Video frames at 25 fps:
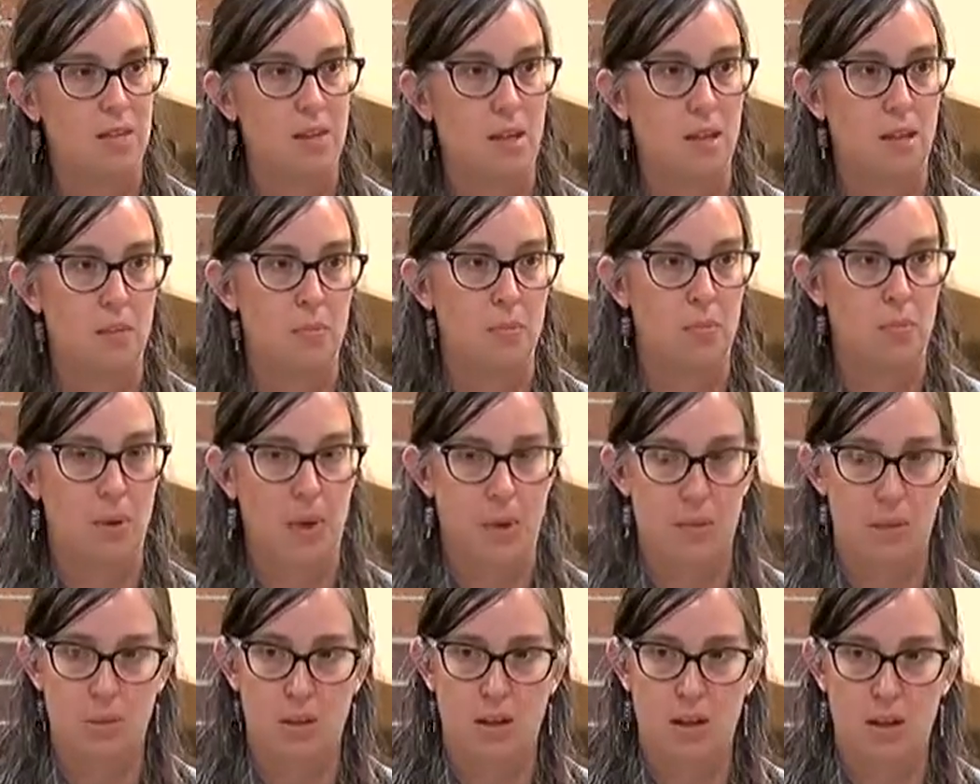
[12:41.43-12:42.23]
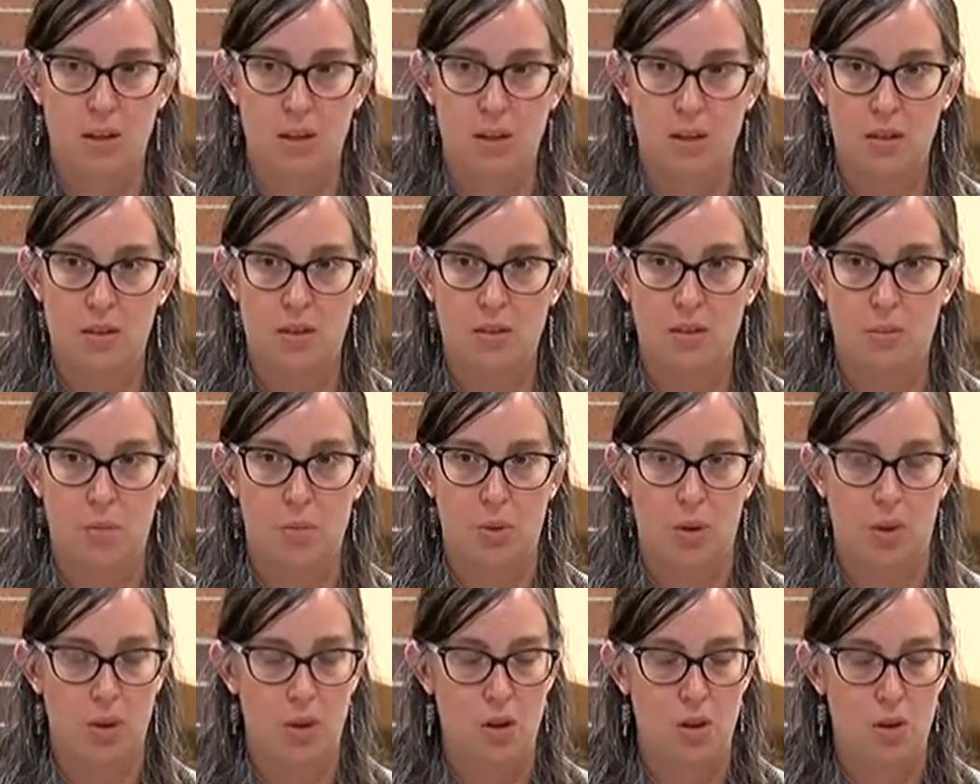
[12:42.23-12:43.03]
on public
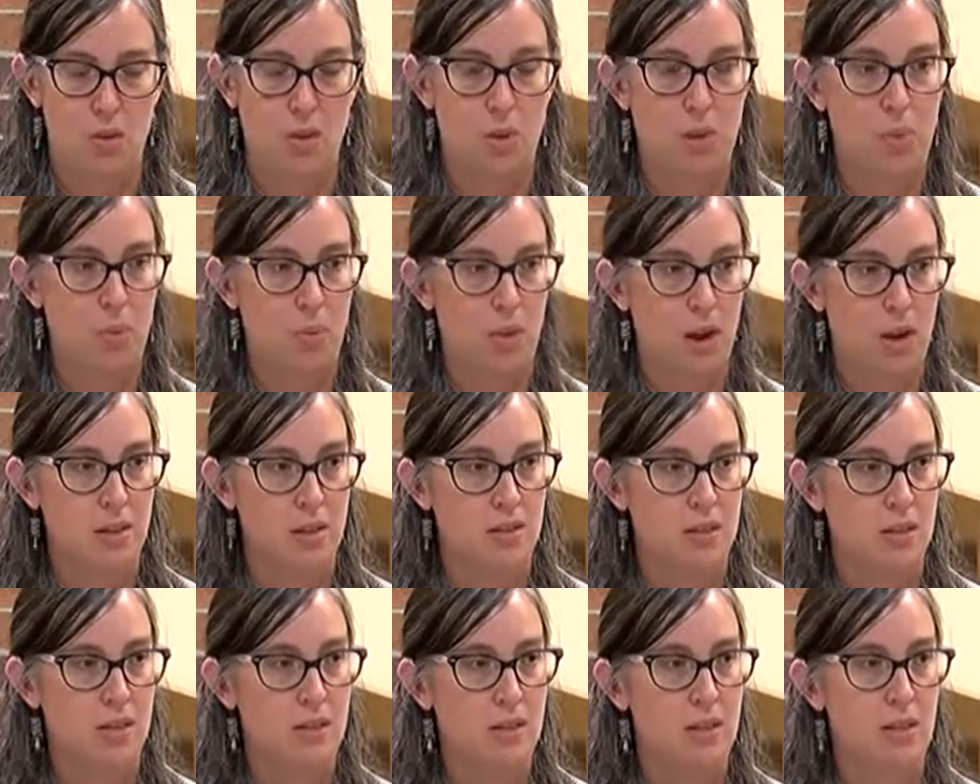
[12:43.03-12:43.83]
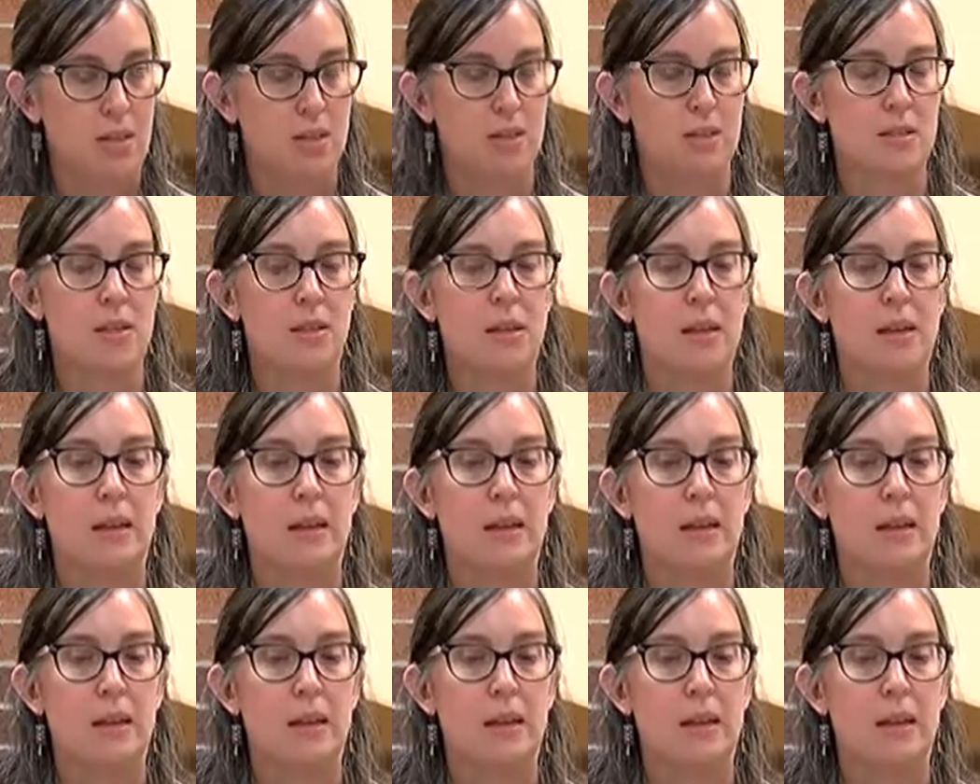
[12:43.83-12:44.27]
procurement processes,